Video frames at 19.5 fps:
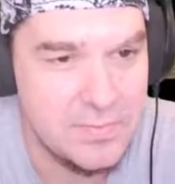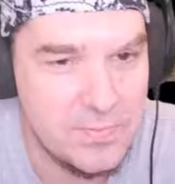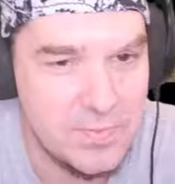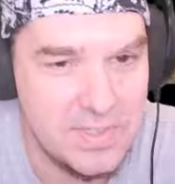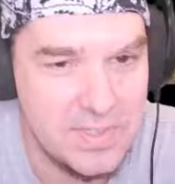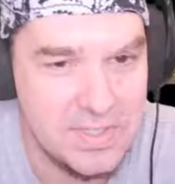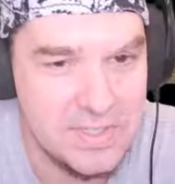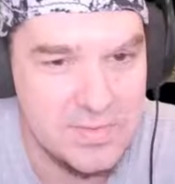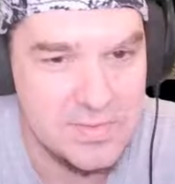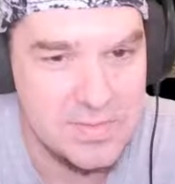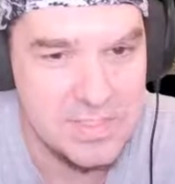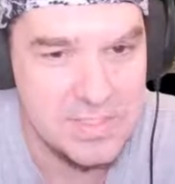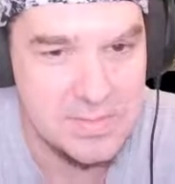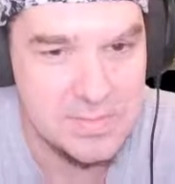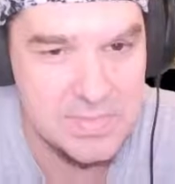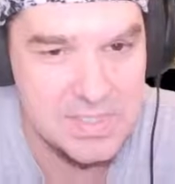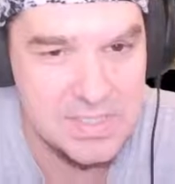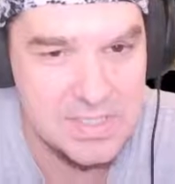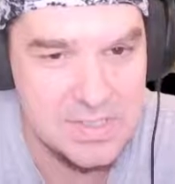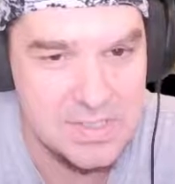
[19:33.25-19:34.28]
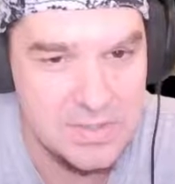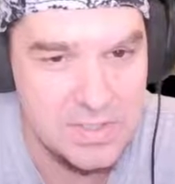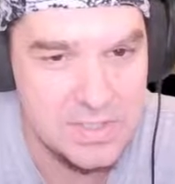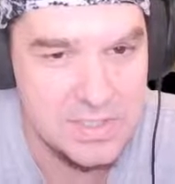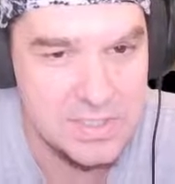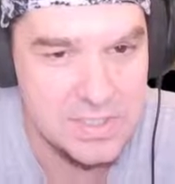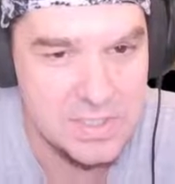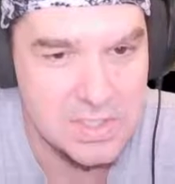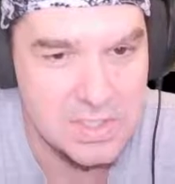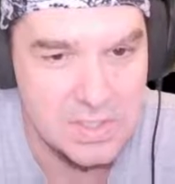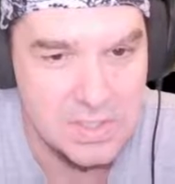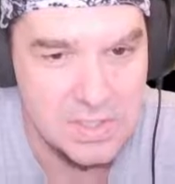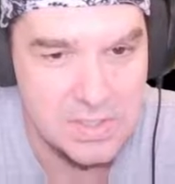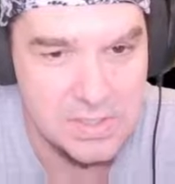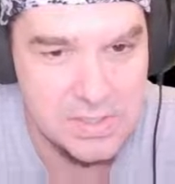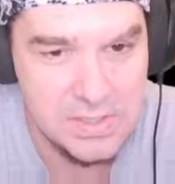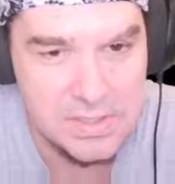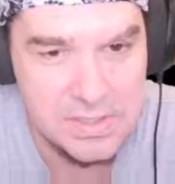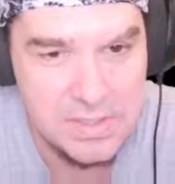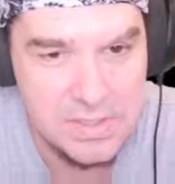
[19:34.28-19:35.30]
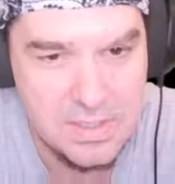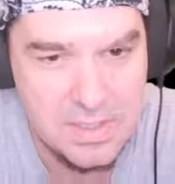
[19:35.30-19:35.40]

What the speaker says: front of some serious cars.